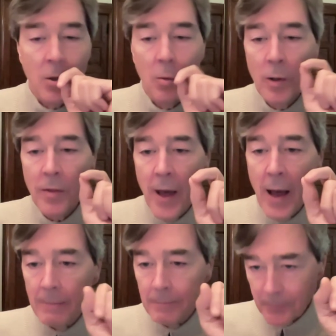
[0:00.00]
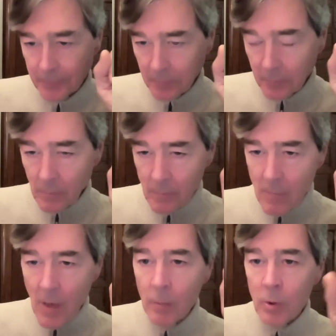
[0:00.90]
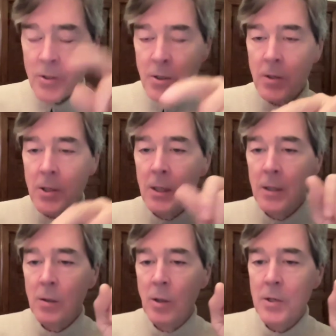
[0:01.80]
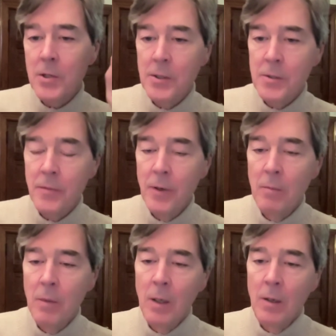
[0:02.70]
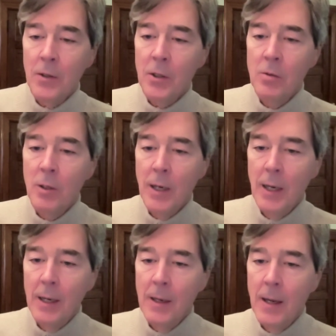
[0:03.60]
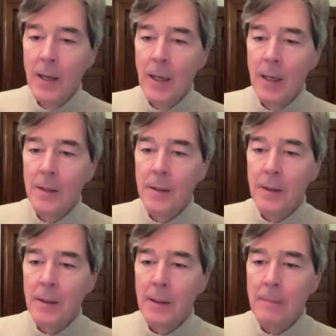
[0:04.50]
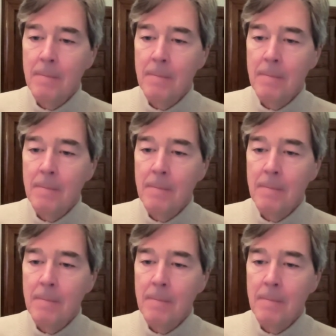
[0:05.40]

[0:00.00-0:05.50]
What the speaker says: So with that, I'm going to start taking questions from the Q&A, and